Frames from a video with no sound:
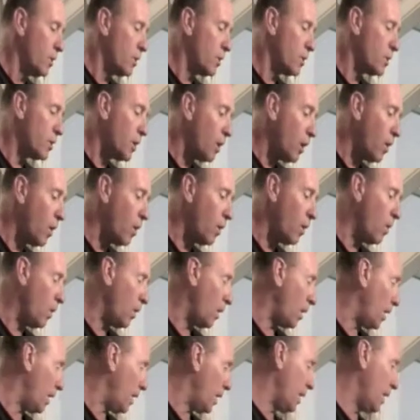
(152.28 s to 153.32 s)

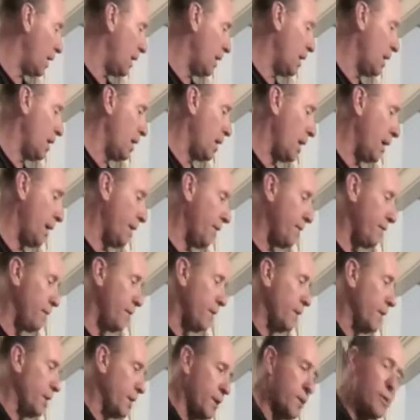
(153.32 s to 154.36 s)
So
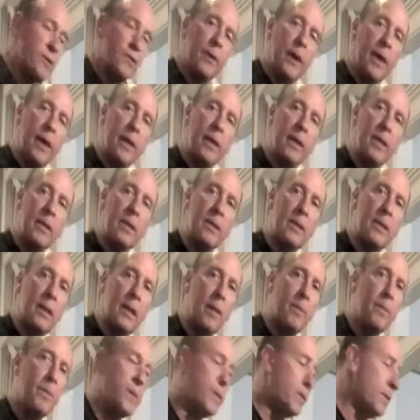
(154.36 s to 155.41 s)
I've extracted a
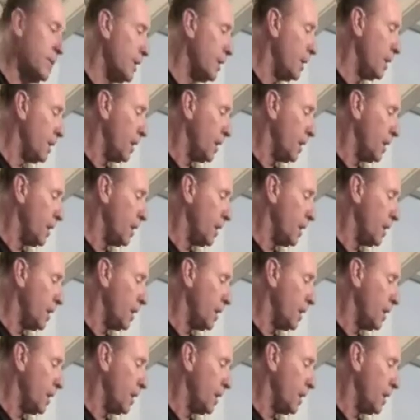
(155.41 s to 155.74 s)
sample,